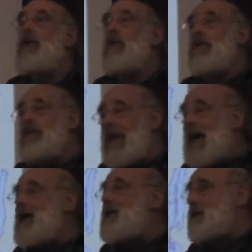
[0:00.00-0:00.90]
We'll
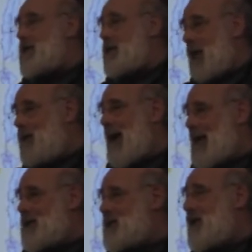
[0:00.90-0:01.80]
find a
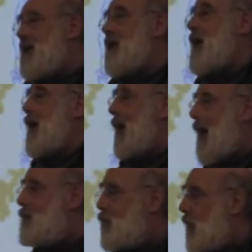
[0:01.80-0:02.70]
Palestinian
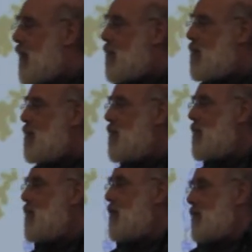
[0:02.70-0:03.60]

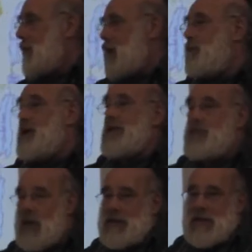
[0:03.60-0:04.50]
collaborator that'll be
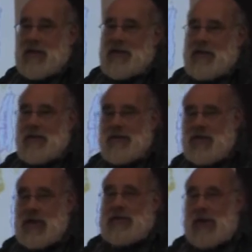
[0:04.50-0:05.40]
the president,
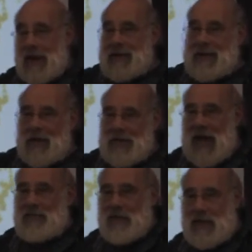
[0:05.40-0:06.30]
just like South
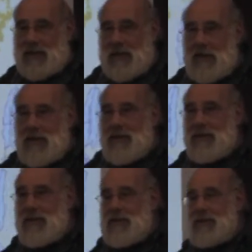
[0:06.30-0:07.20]
Africa
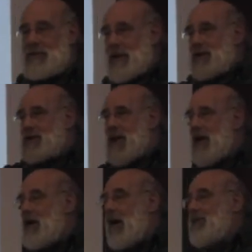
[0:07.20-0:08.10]
did, that'll
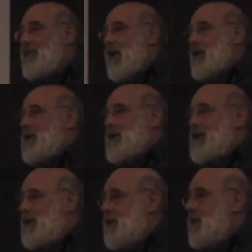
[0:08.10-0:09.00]
sign off on
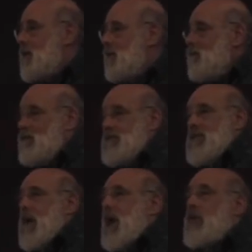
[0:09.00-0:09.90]
it.
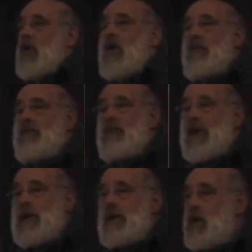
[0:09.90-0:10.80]
And we're home
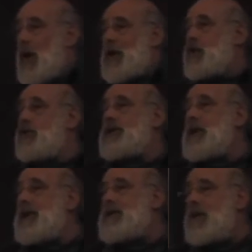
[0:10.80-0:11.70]
free. You want a
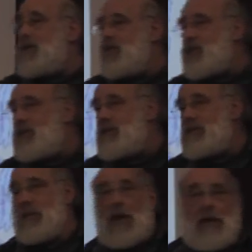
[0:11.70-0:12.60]
two-state
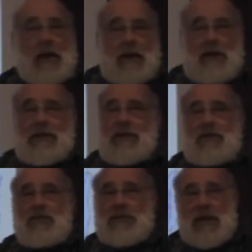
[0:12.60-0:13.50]
solution? All right, here's a
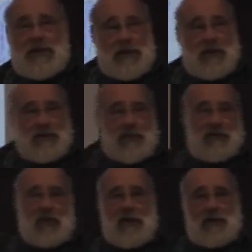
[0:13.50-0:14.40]
two-state
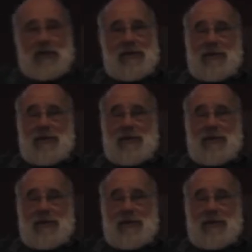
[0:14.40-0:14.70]
solution for you.